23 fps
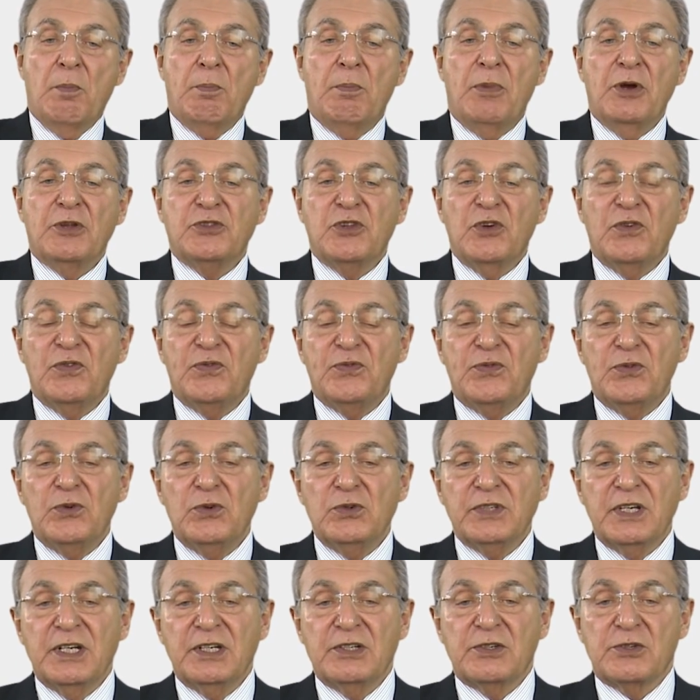But the
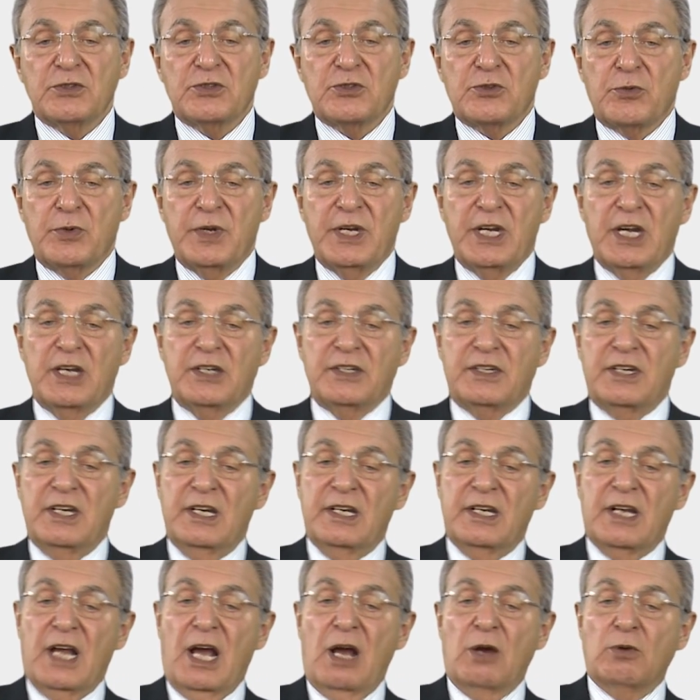food industry
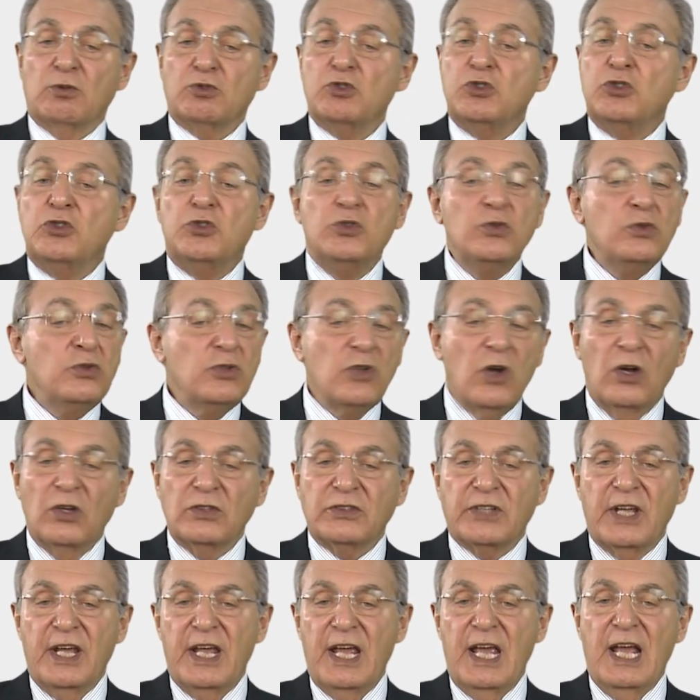until now do
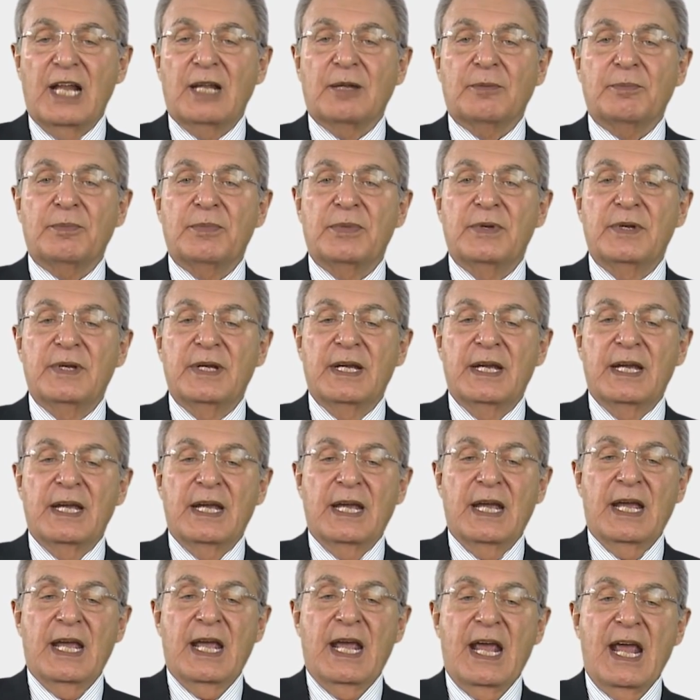not help
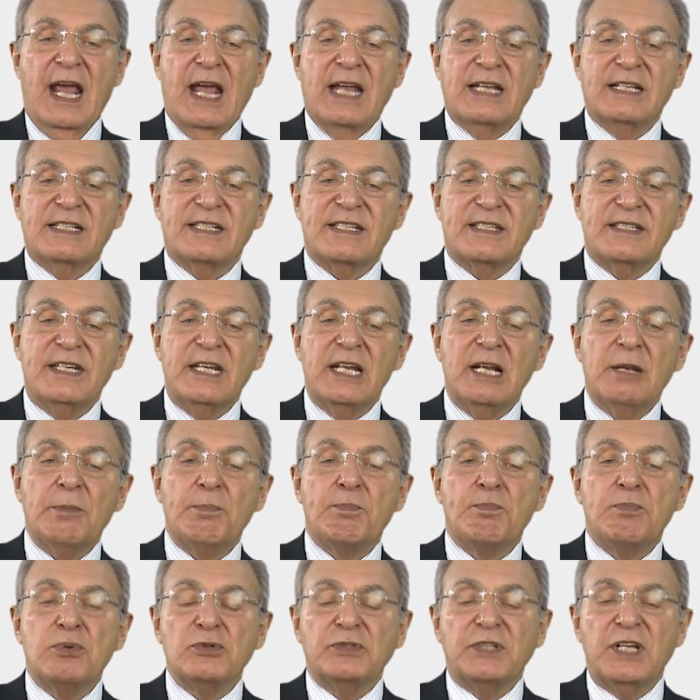and still
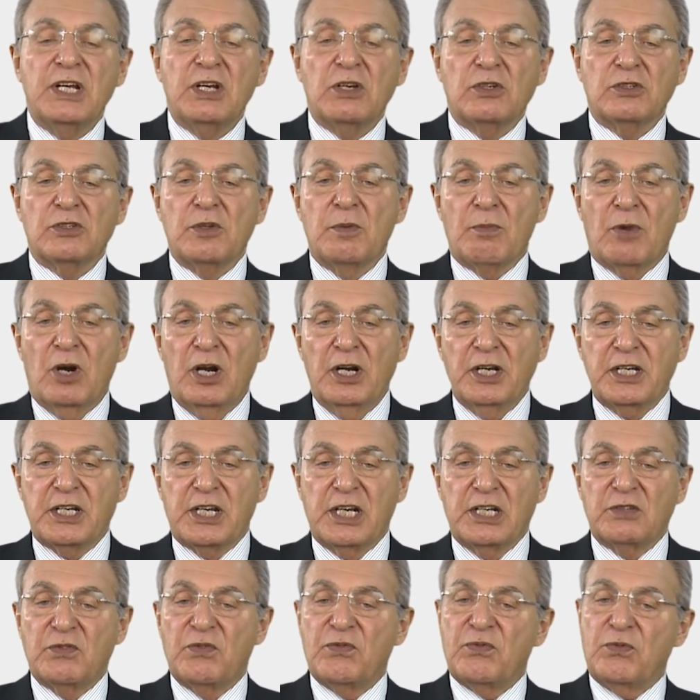putting on the
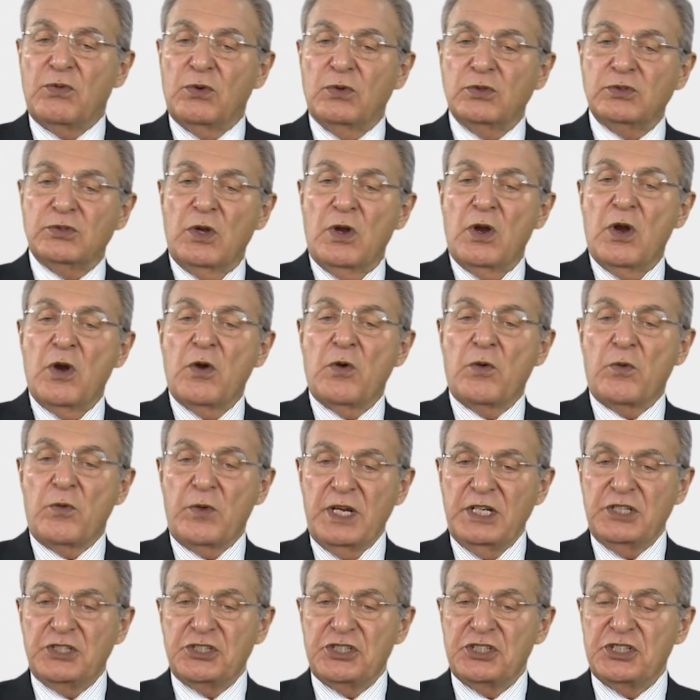market food
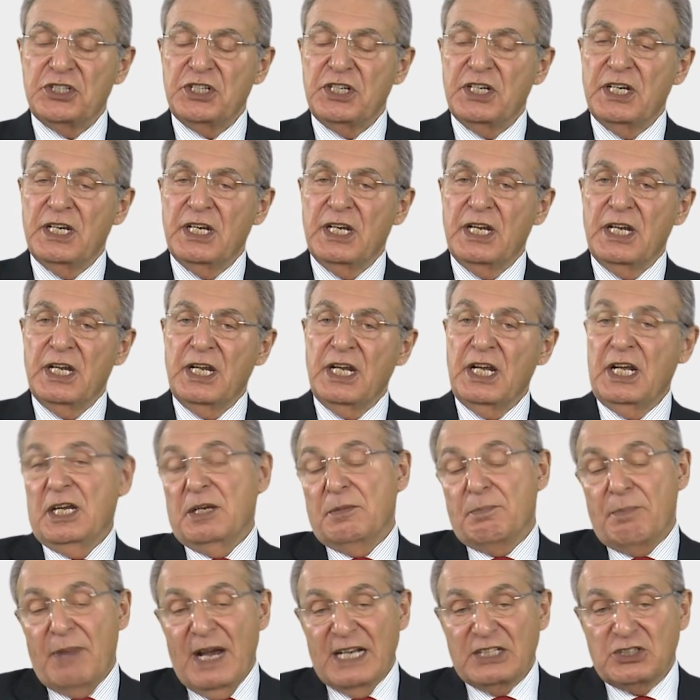rich
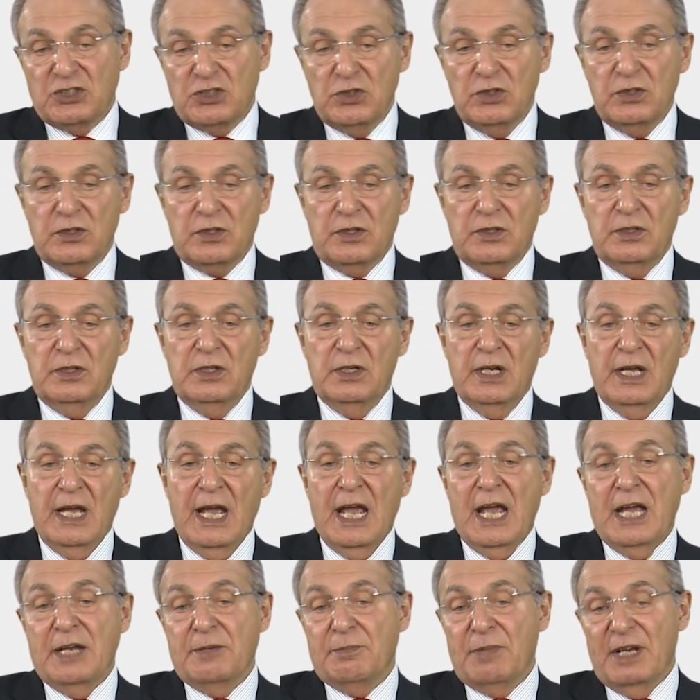in bad sugar
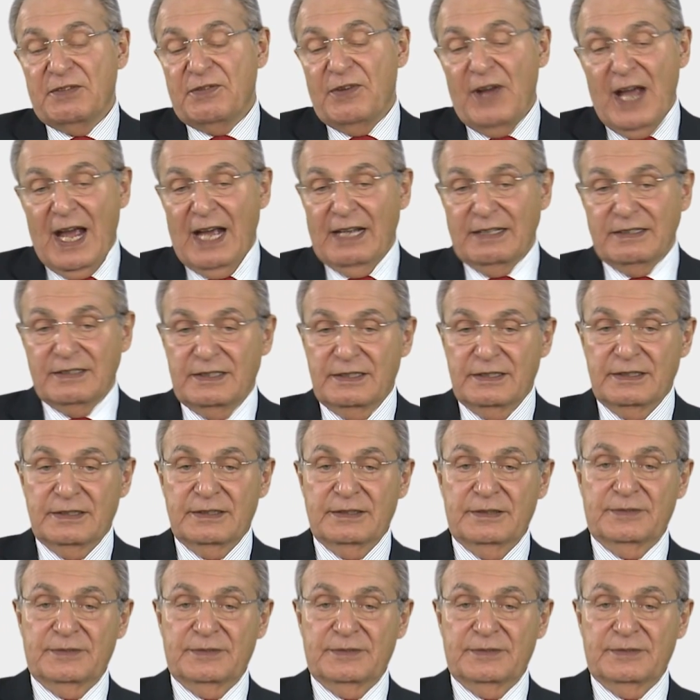and bad fat.